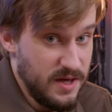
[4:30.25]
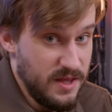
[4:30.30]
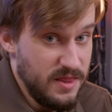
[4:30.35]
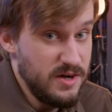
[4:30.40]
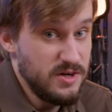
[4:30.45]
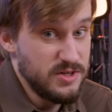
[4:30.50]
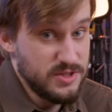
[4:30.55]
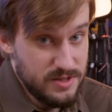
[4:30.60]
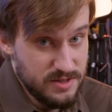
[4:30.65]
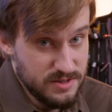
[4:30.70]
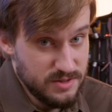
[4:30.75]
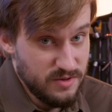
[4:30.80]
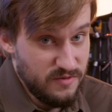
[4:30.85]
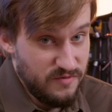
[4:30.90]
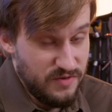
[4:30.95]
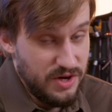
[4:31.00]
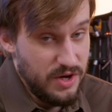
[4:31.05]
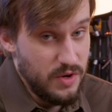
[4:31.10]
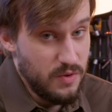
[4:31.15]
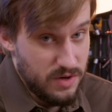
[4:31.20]
There's also a
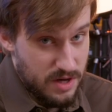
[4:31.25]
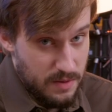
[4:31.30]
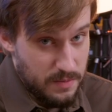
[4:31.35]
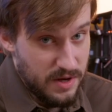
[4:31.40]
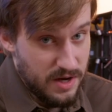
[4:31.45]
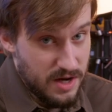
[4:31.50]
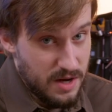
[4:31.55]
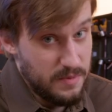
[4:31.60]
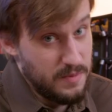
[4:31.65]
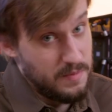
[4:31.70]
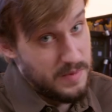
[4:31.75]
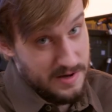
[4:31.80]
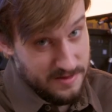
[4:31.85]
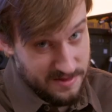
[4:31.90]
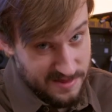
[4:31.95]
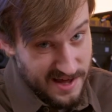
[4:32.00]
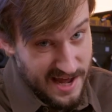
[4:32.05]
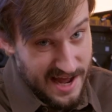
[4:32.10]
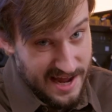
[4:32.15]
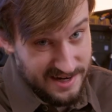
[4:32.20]
video coming up
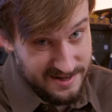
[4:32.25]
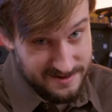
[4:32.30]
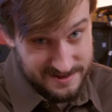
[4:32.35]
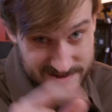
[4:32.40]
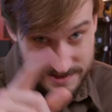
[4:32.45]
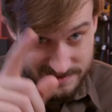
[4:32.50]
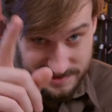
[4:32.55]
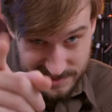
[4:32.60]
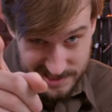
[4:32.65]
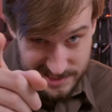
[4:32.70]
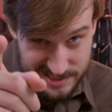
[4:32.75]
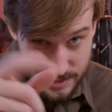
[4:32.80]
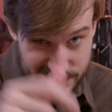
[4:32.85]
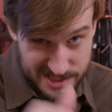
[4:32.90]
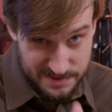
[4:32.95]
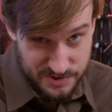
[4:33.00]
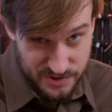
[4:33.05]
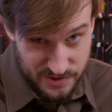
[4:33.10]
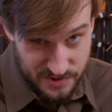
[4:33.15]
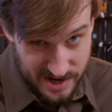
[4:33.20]
about that. Stay
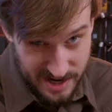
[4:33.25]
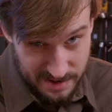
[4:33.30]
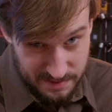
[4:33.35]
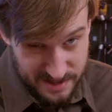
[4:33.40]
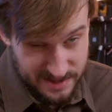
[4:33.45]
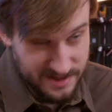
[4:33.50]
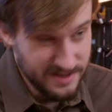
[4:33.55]
subscribed.